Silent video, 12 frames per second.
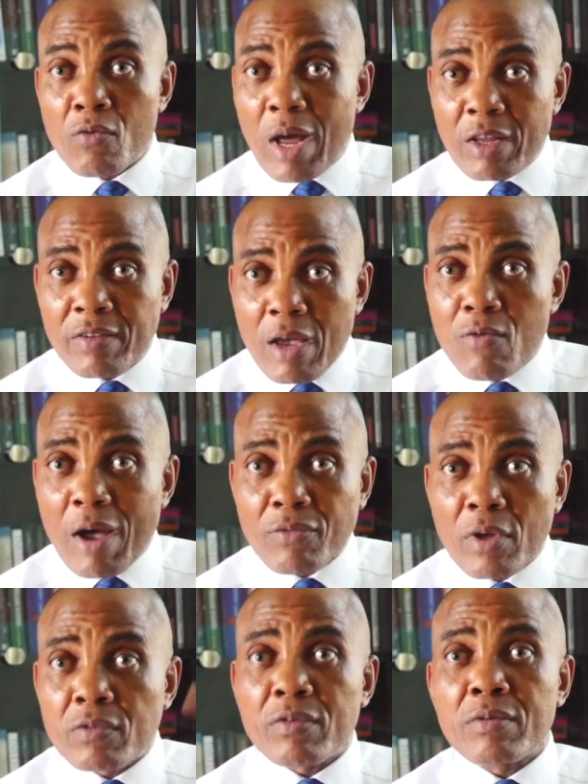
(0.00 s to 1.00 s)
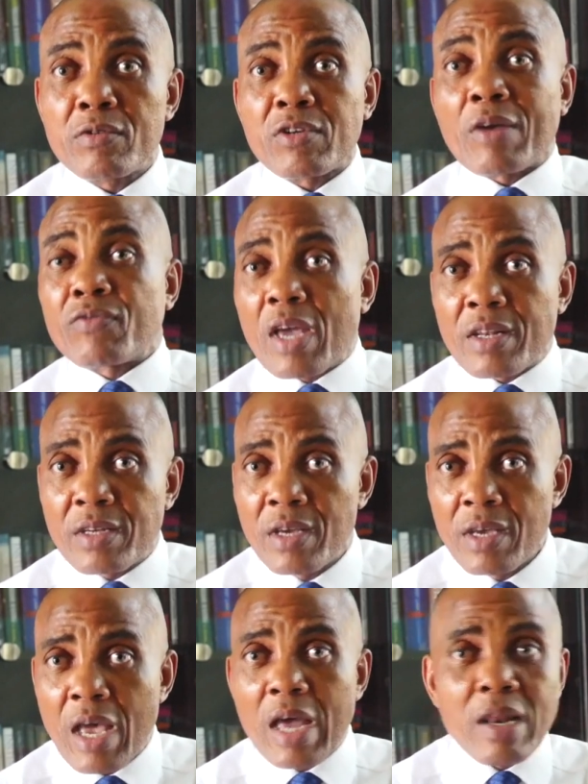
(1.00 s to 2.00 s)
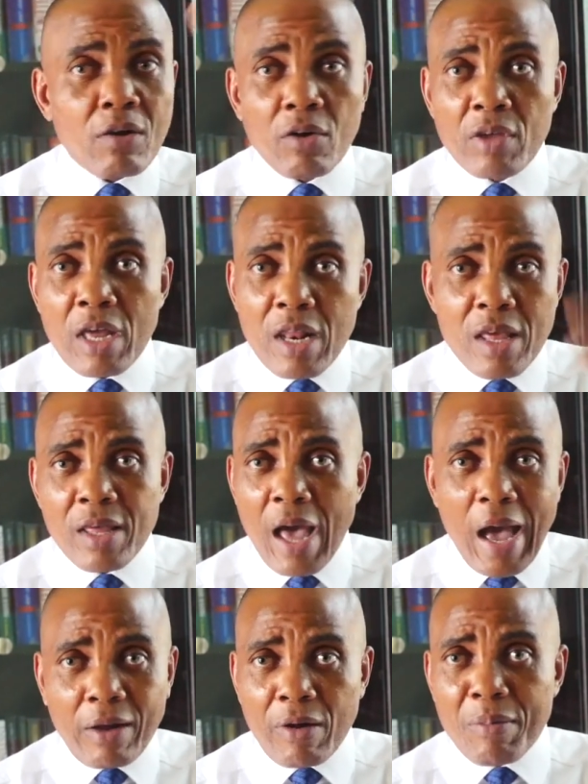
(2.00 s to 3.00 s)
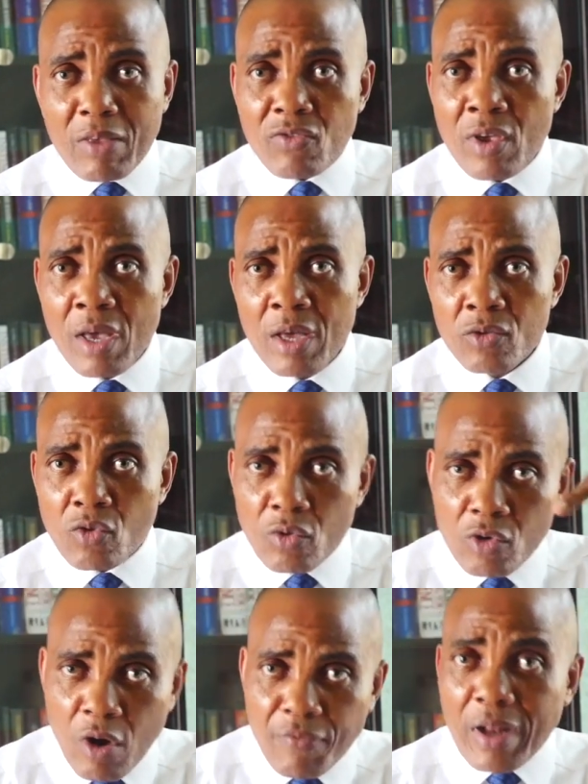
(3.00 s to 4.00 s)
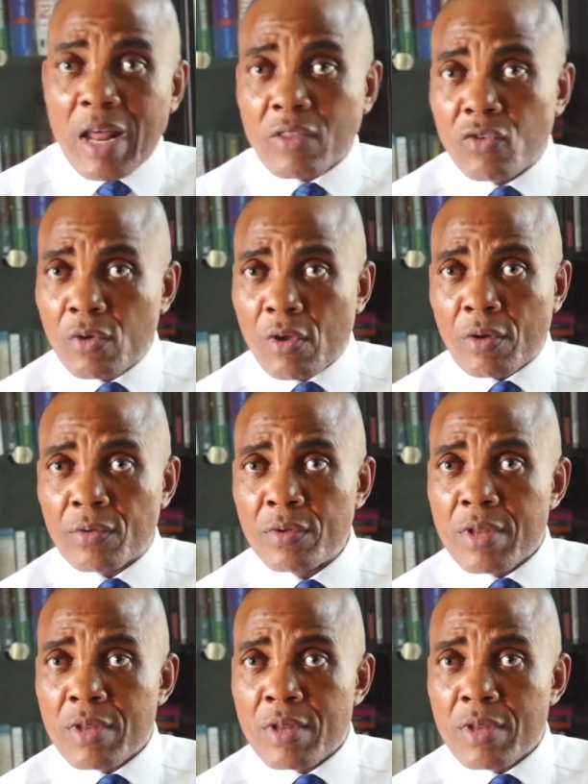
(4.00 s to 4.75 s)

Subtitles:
We are saying we have not drafted any agreement to govern that union.